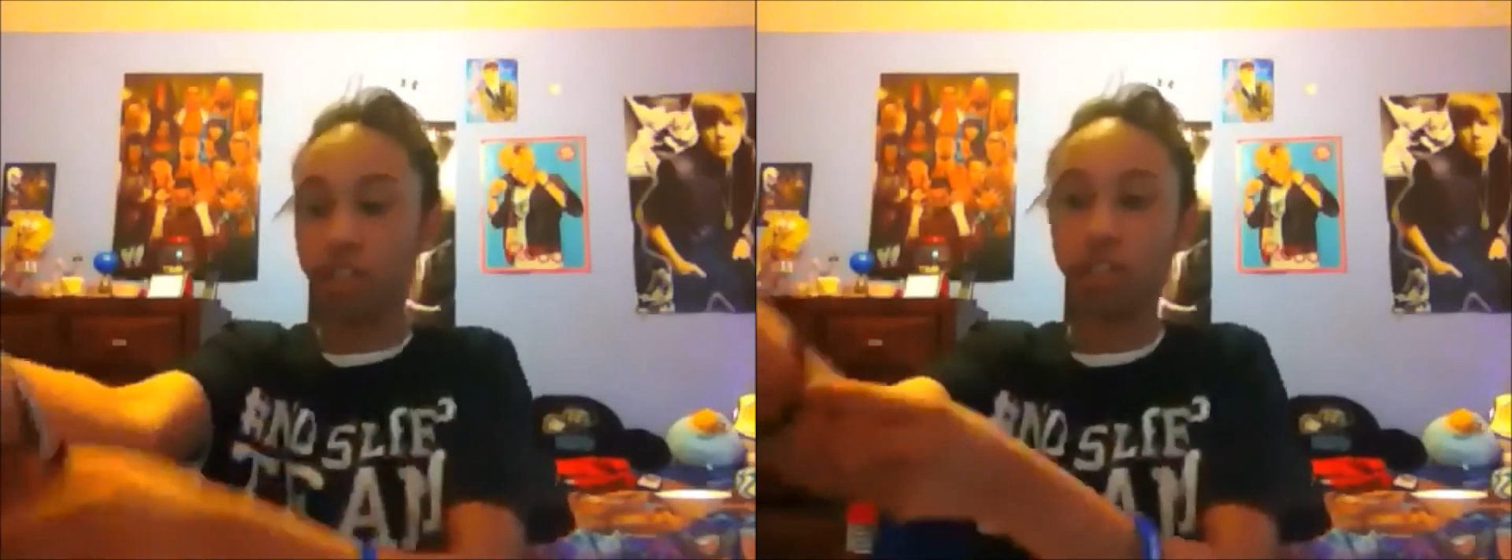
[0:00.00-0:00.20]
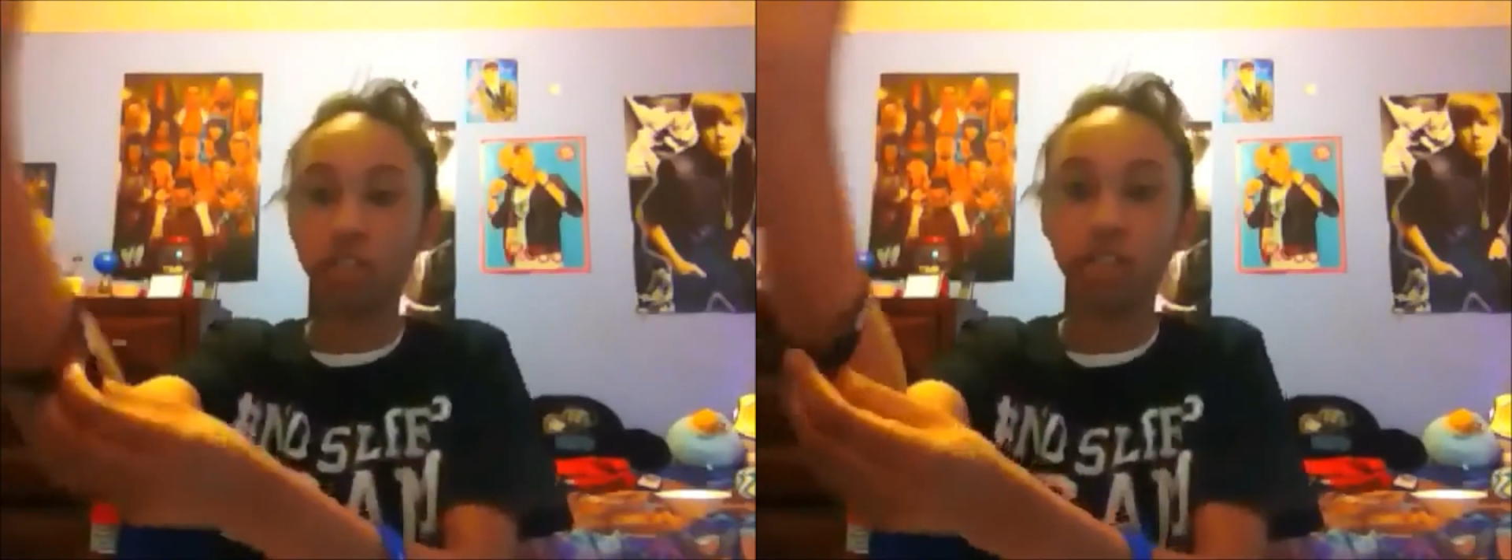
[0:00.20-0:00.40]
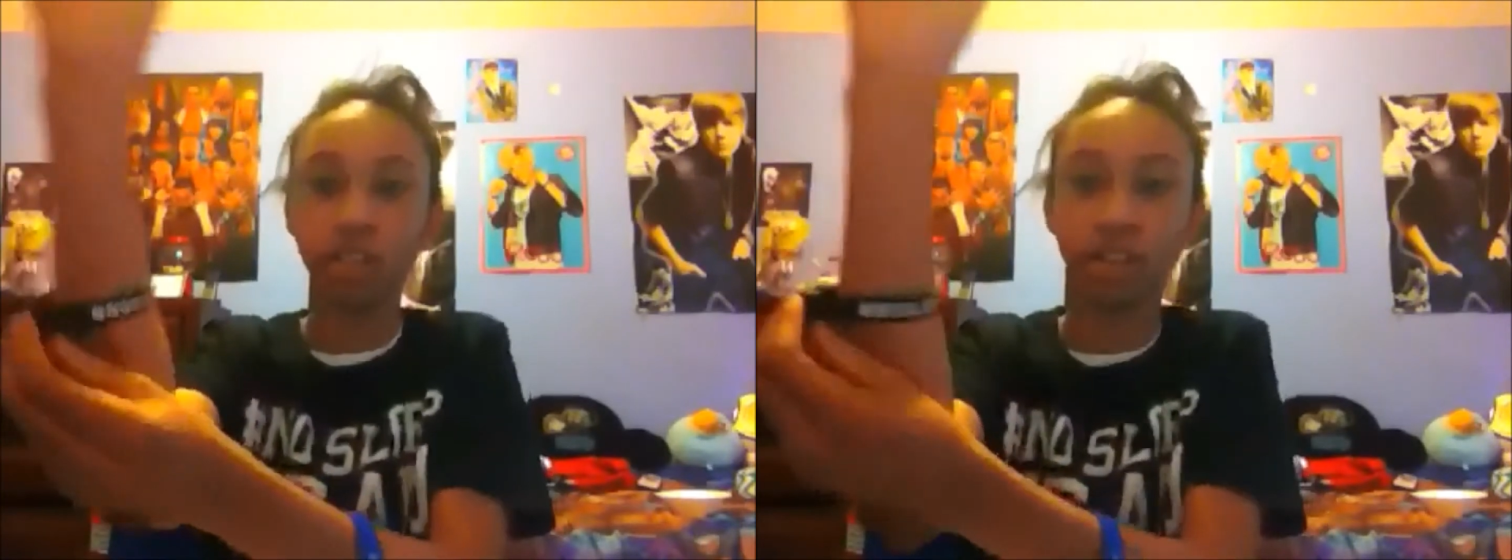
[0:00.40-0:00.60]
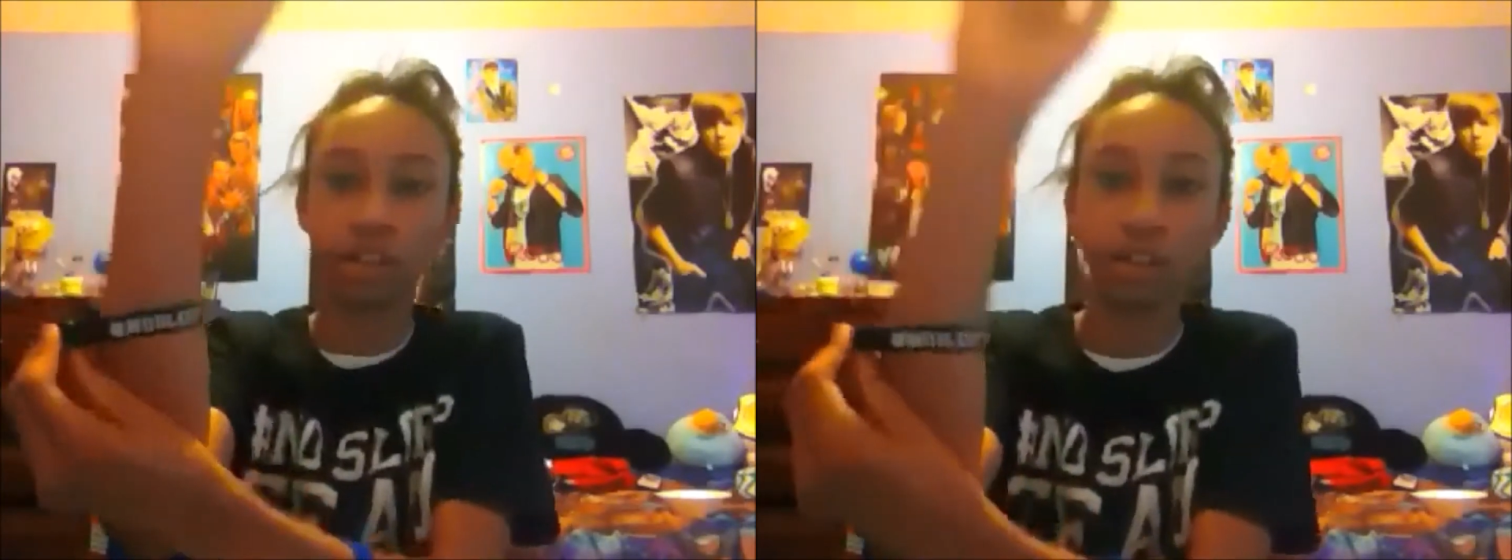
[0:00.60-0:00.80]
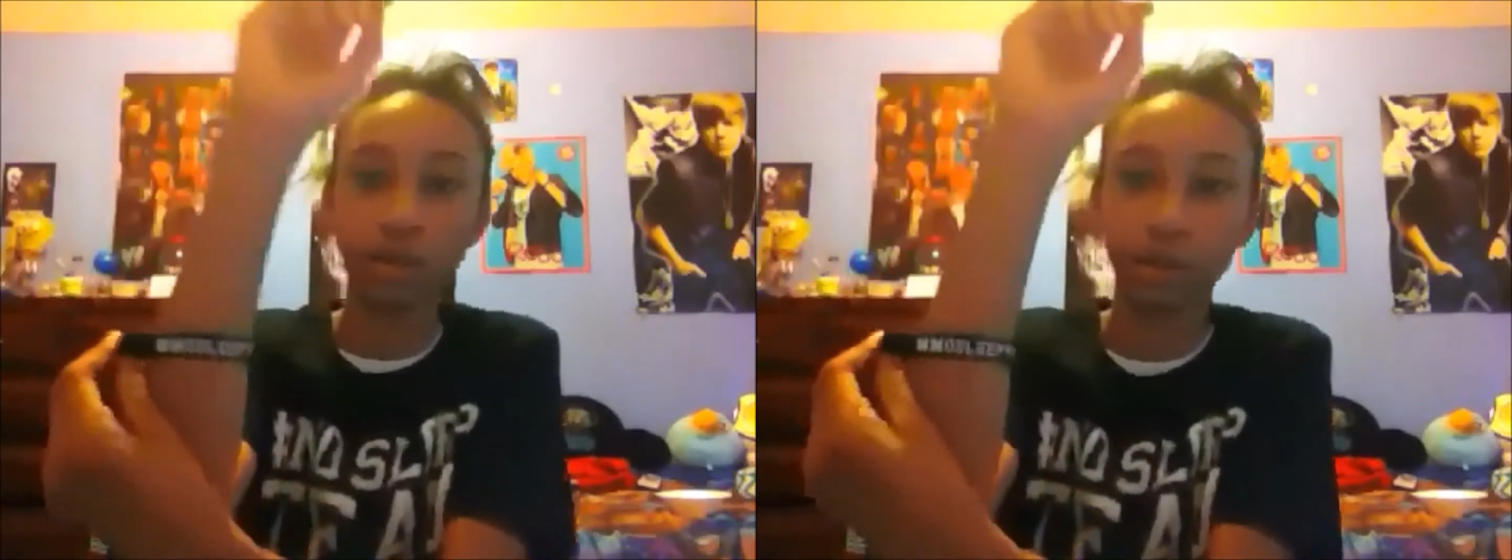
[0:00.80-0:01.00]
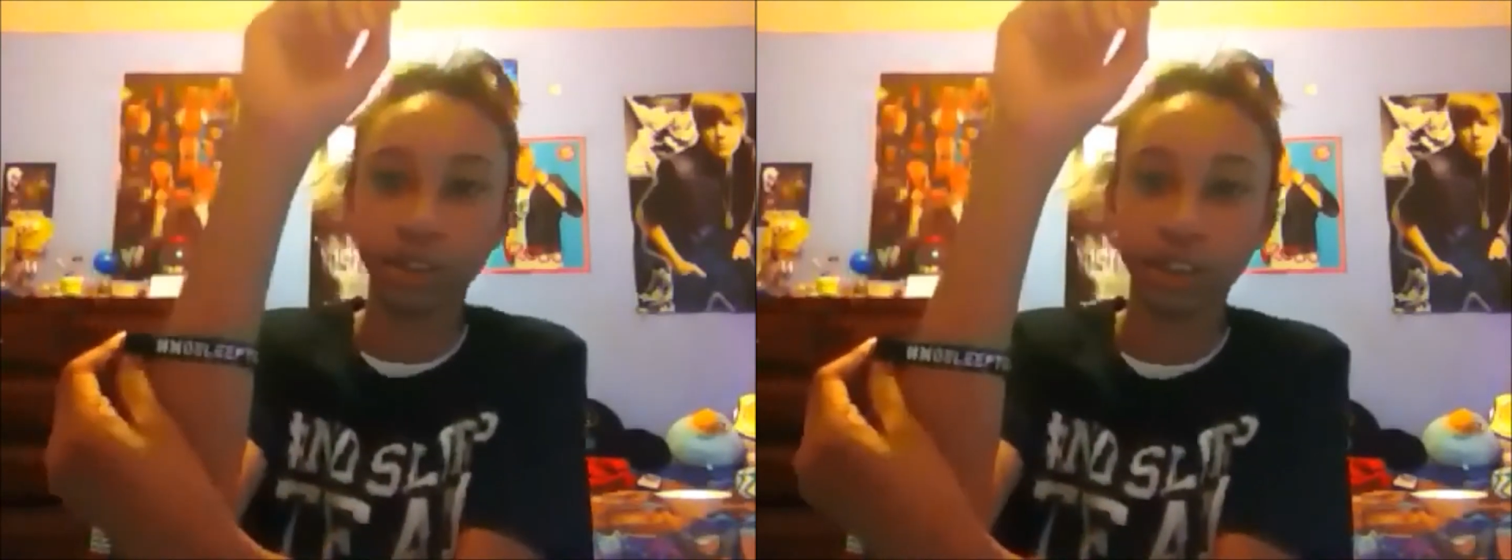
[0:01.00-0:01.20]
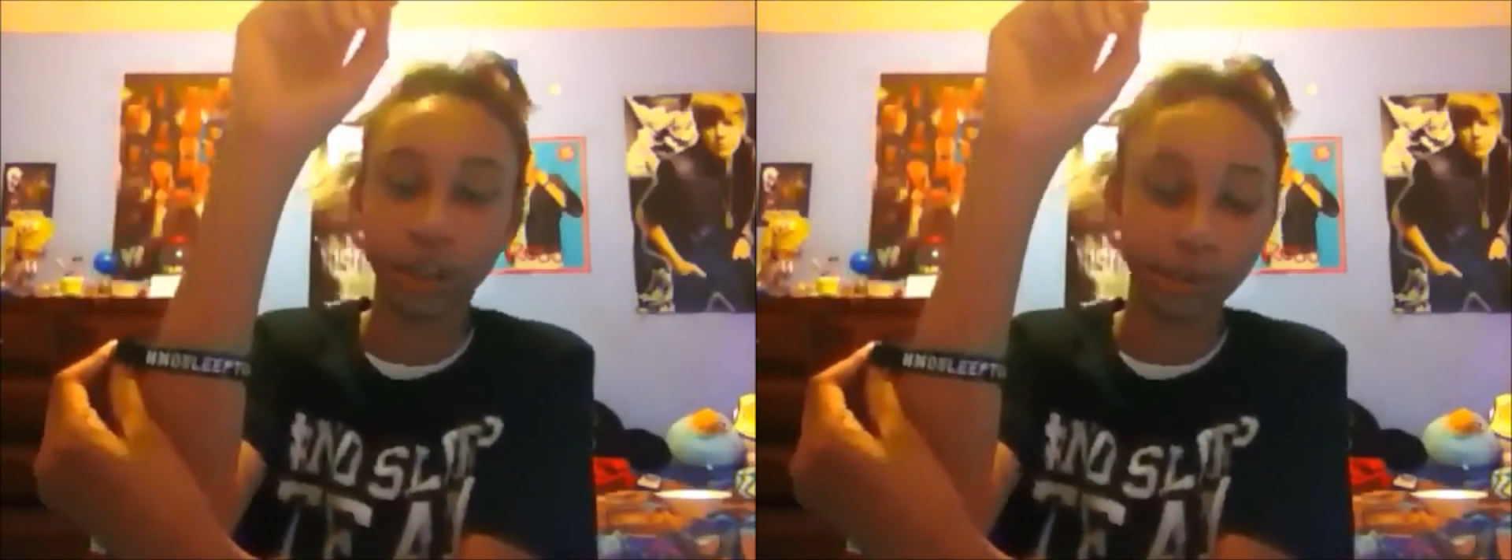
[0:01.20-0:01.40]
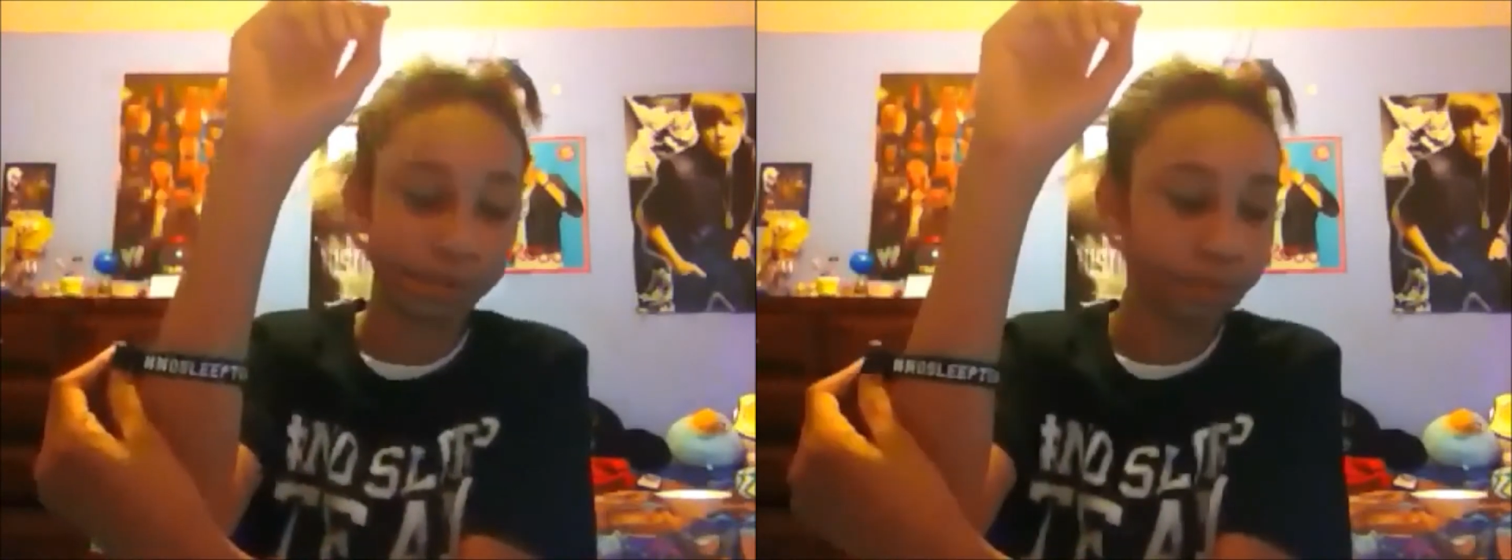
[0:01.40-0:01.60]
this right
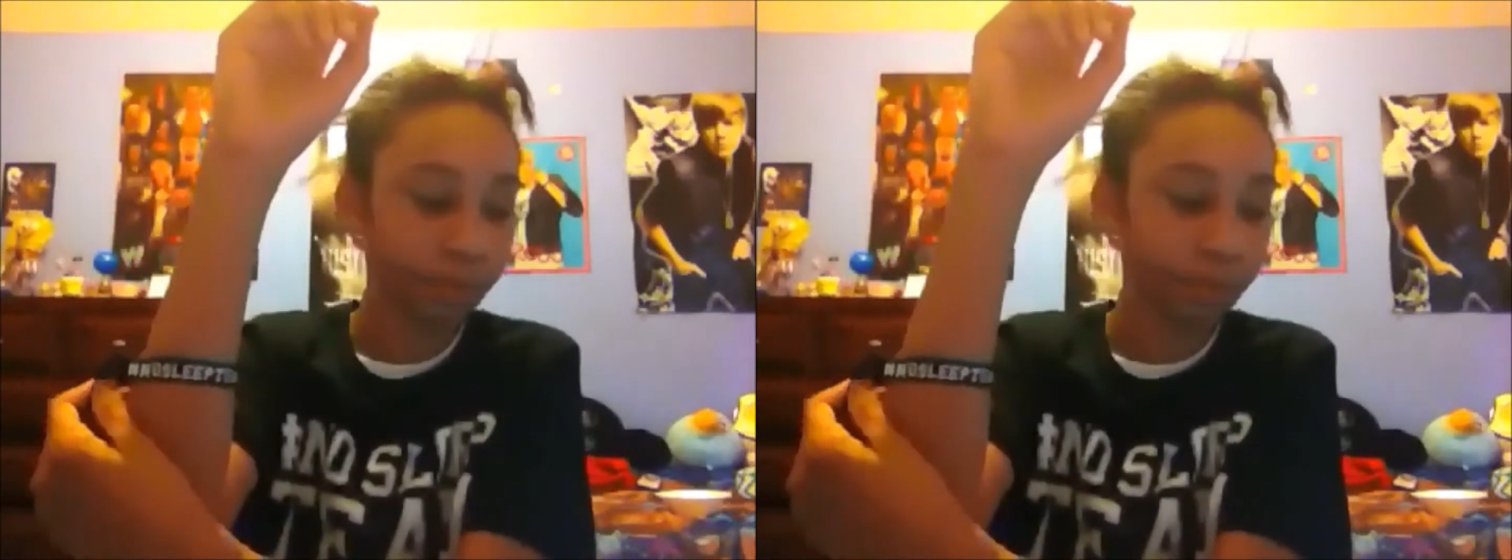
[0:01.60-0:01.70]
there.